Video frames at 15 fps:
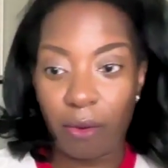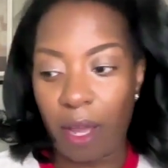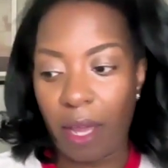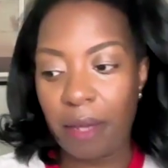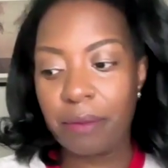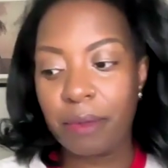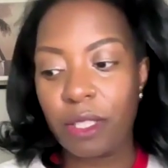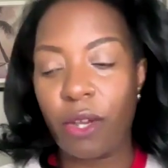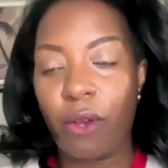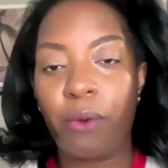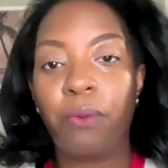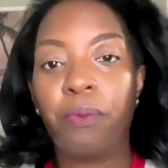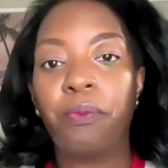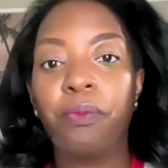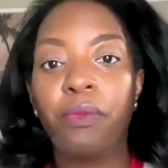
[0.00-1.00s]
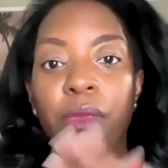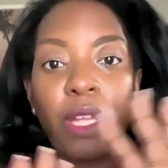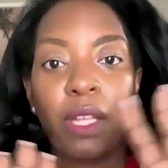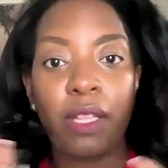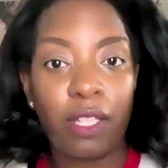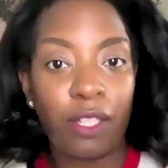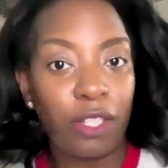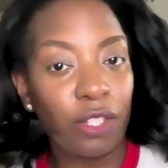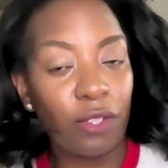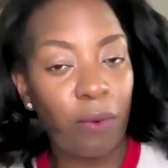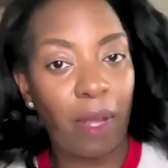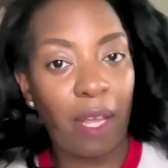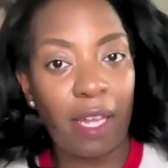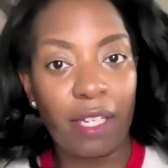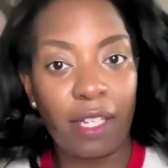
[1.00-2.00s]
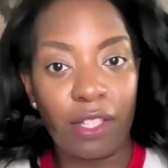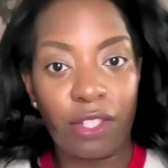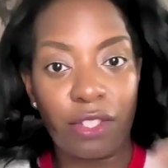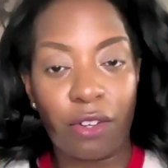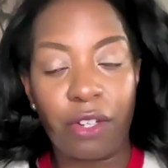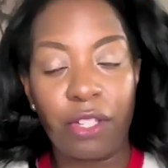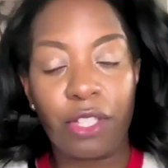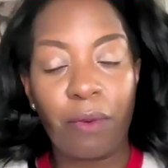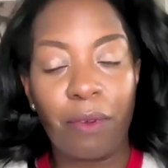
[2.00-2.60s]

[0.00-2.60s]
Okay, so let's just go ahead and get started.